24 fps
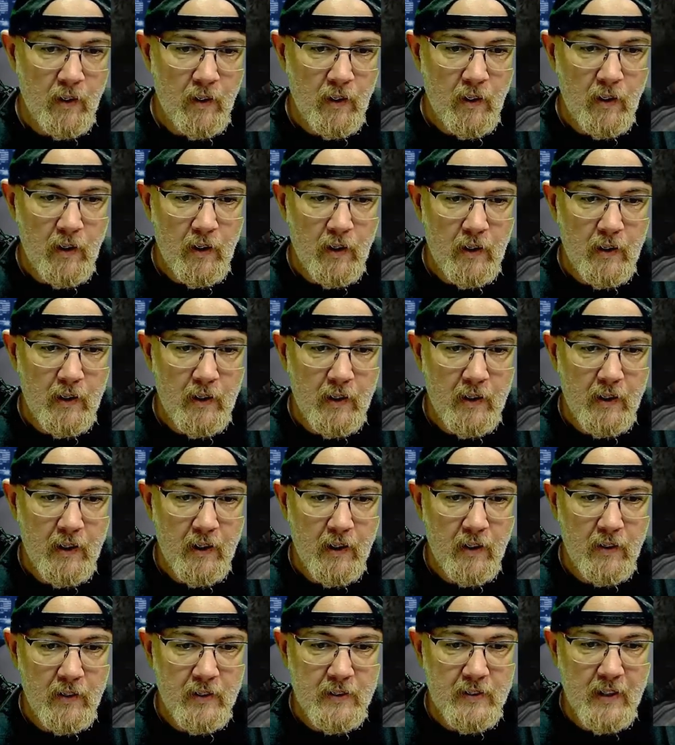And then
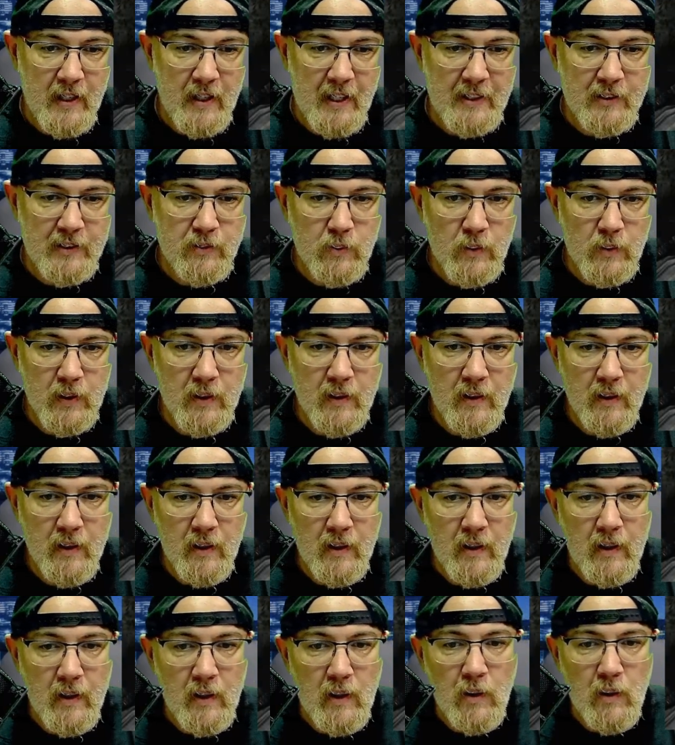here, this last one,
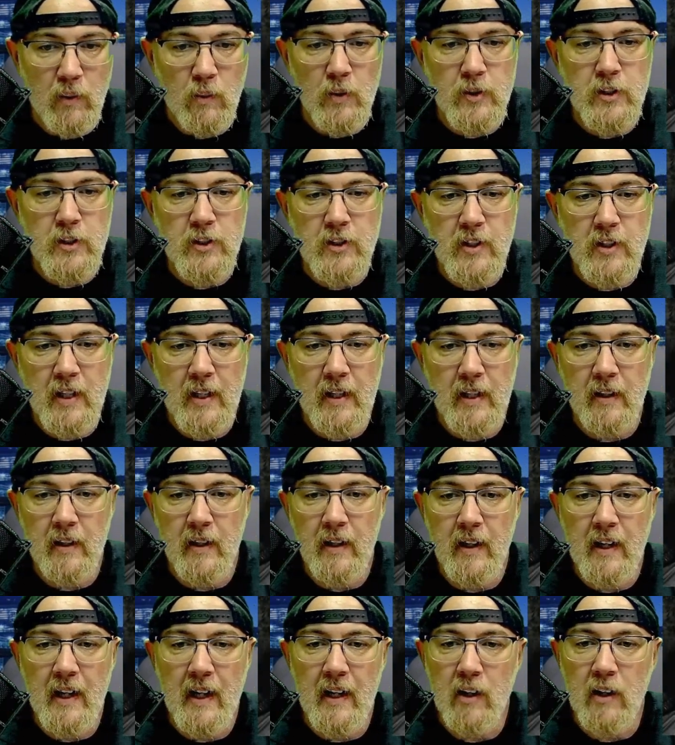we're just gonna
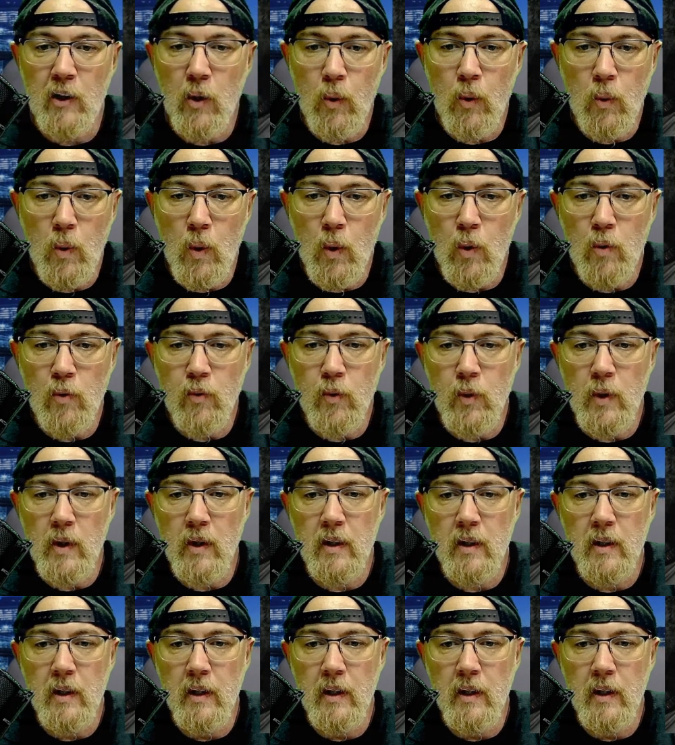kind of go over